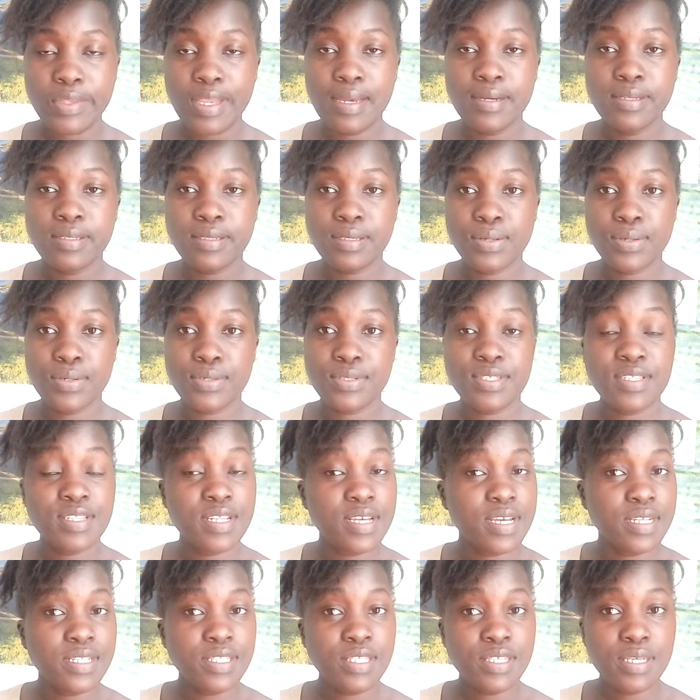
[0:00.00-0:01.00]
So
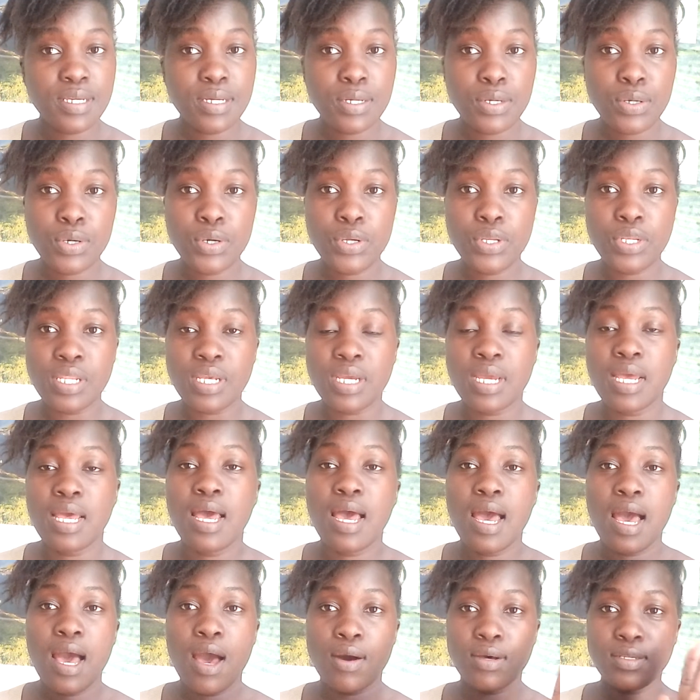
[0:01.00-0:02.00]
stay tuned.
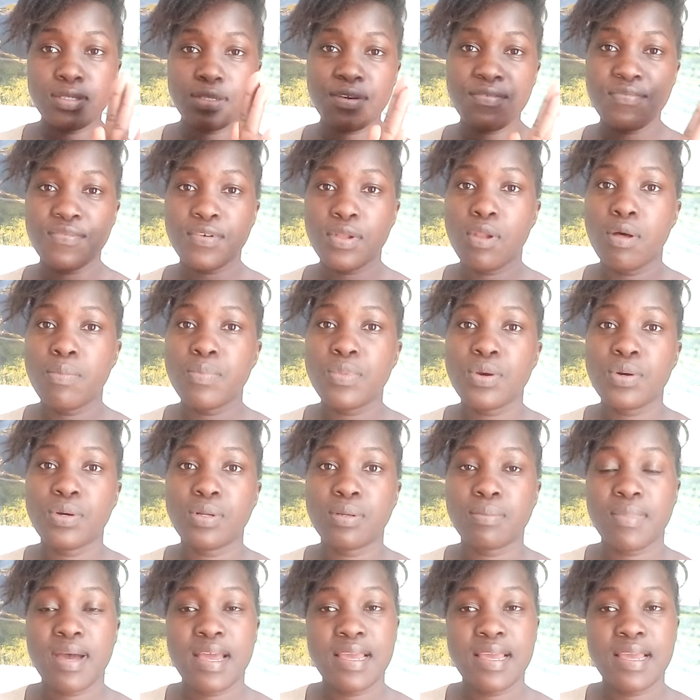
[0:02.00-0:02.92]
Also follow me on my